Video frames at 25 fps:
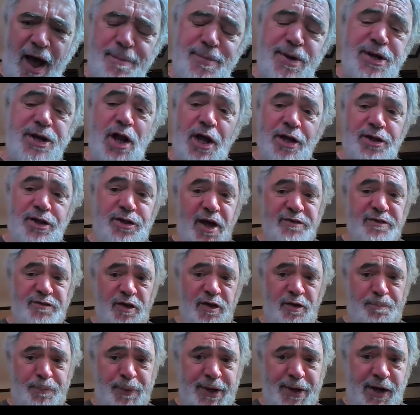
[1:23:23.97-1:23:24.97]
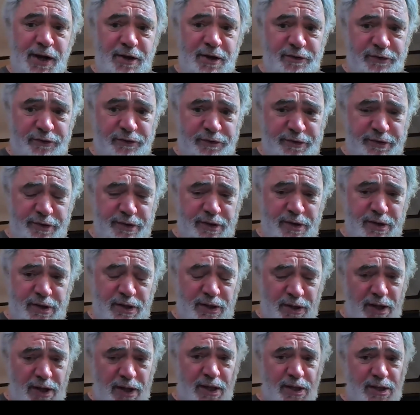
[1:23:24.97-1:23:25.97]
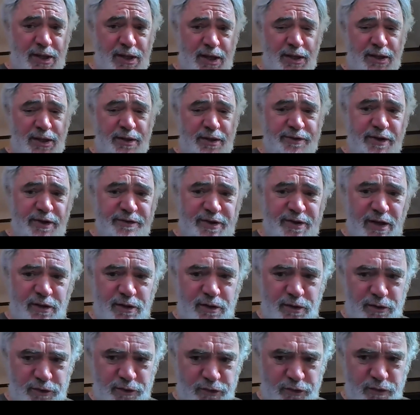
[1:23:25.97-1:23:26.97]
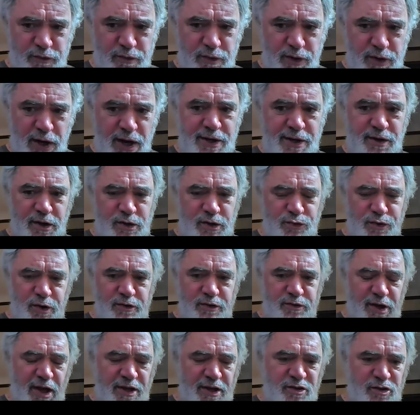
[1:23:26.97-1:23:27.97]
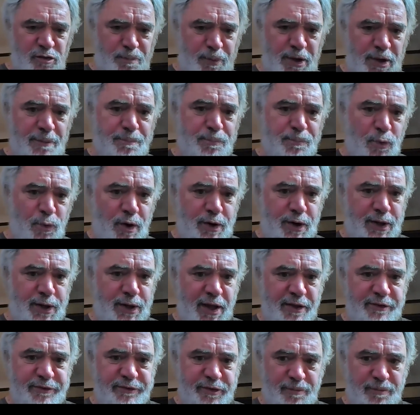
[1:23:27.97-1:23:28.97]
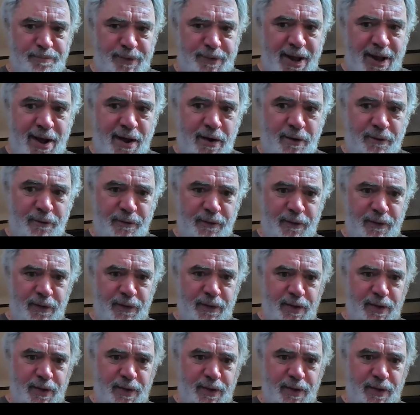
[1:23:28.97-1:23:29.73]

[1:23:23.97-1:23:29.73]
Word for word: I mean, it doesn't because in, in the sense that there's antitrust cases being brought against them now.